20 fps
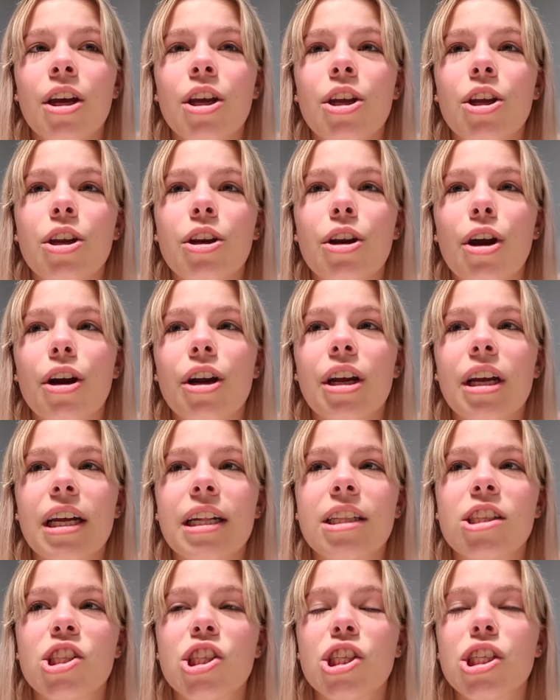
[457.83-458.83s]
You know,
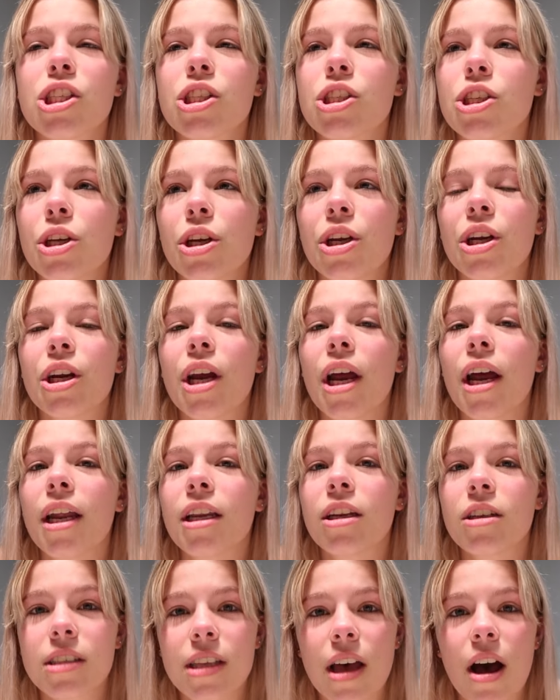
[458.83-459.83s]
it's just you
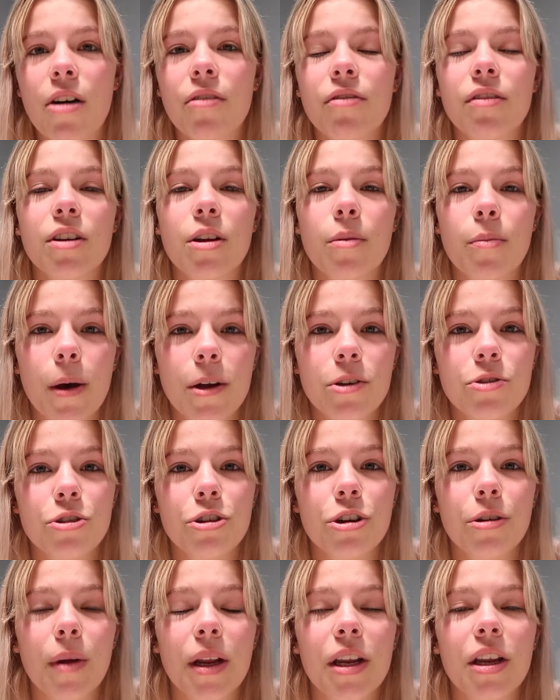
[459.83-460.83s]
and yourself in your
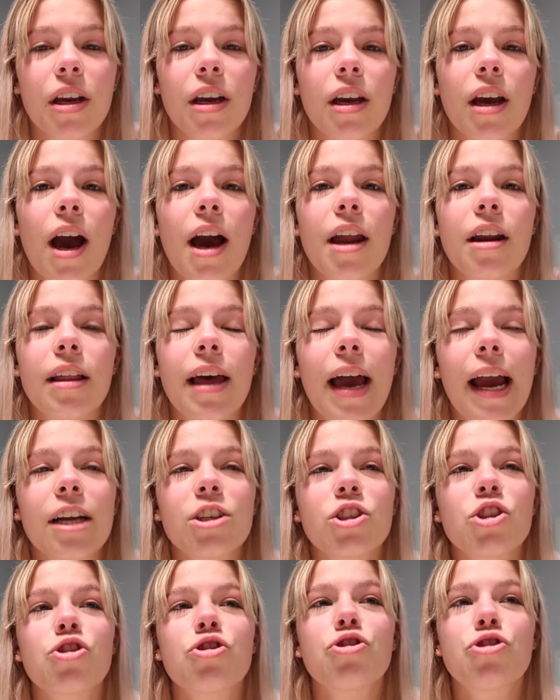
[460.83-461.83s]
bedroom, and you can kind of like
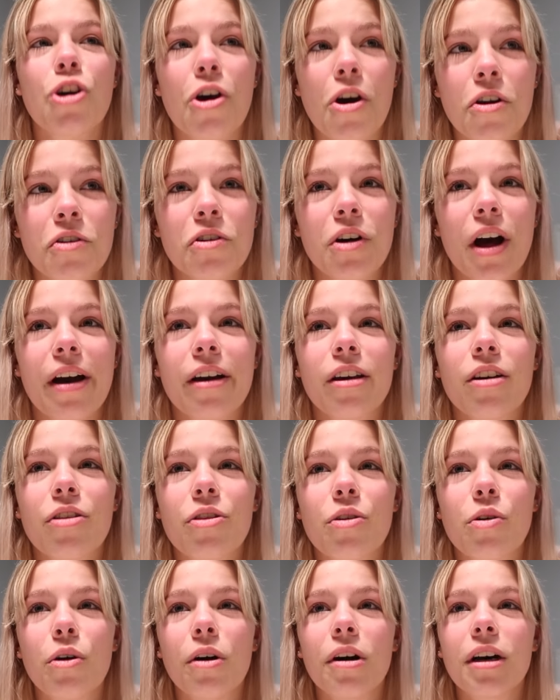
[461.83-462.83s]
just journal out your
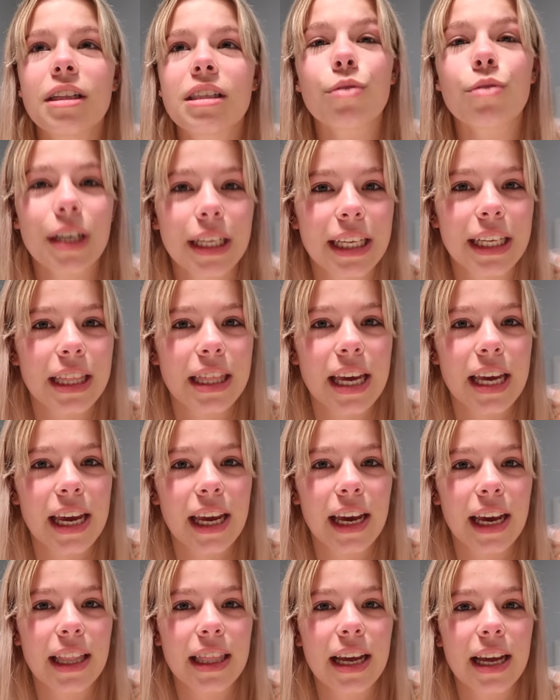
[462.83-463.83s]
thought, really
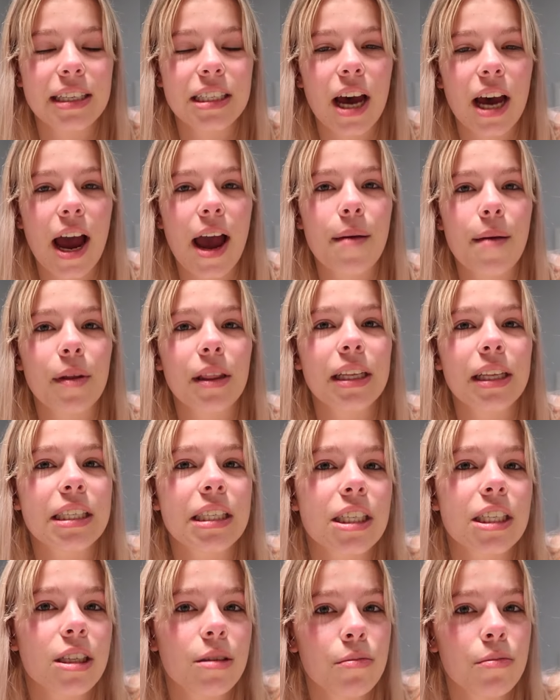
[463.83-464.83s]
think at that time, and
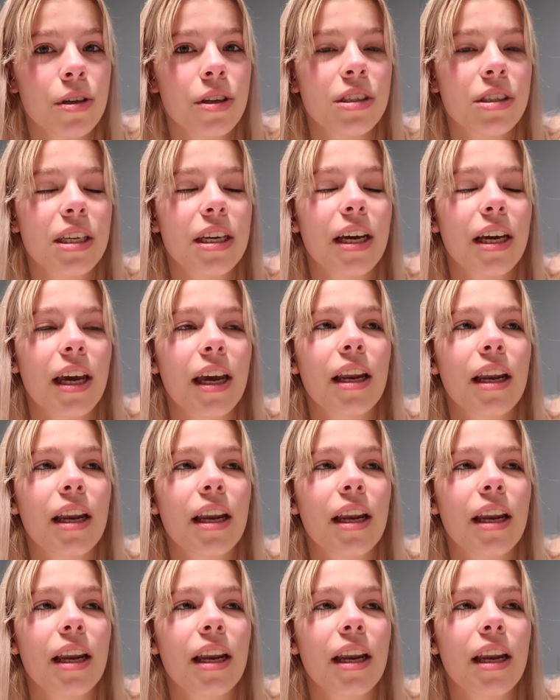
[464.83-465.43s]
listen to music.